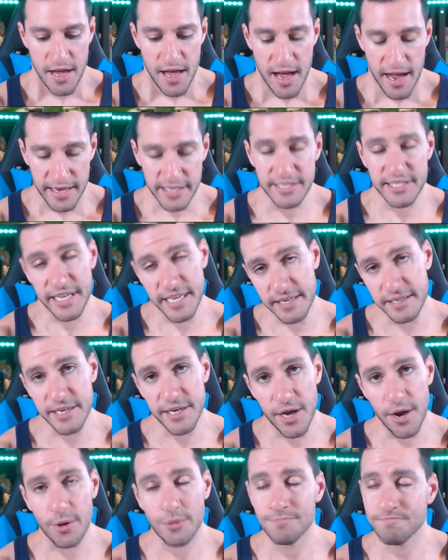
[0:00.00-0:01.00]
I did, you
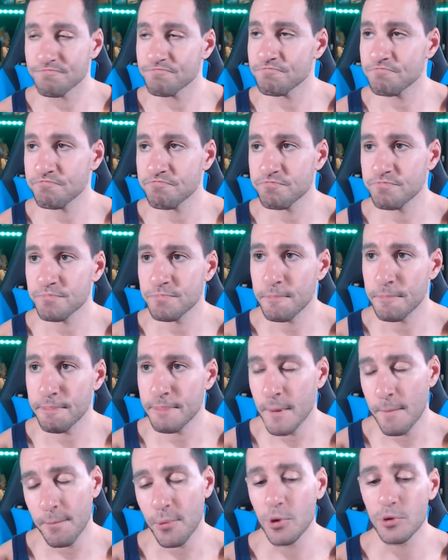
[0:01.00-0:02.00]
know,
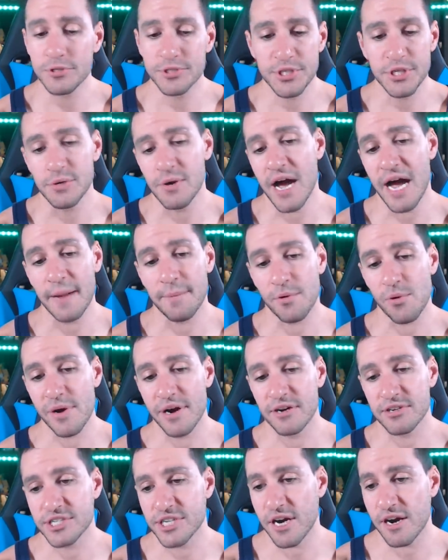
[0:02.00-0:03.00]
pull two hyper
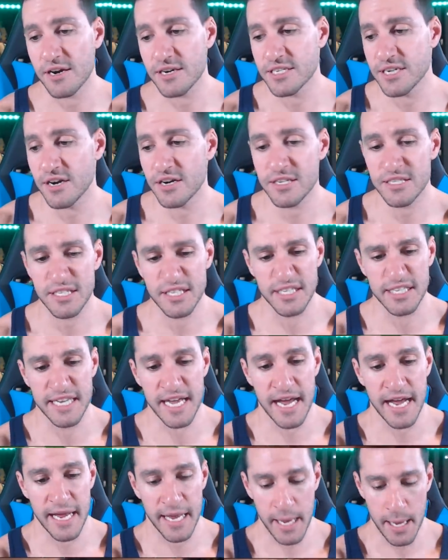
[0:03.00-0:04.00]
rare Charizards the
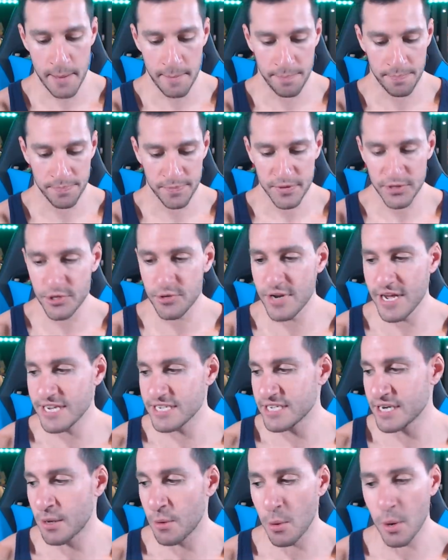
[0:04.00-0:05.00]
day two
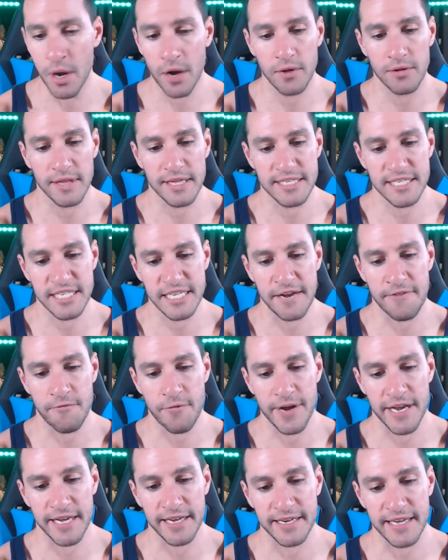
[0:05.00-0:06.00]
days in a row. Let's see if
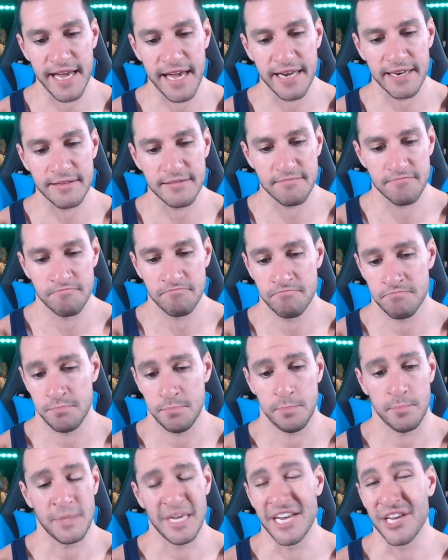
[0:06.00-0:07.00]
we can get
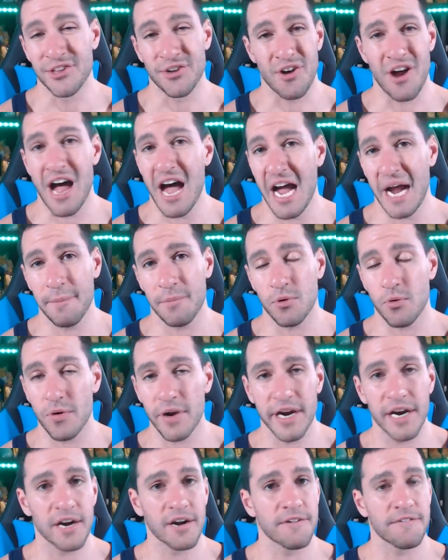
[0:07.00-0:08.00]
either a hyper
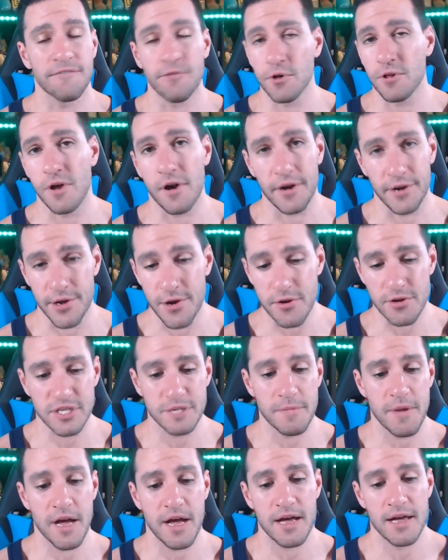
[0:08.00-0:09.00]
rare, full art
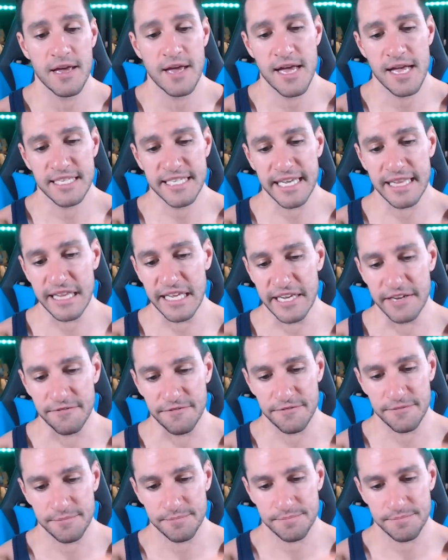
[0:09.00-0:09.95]
Guzma, say Leaf.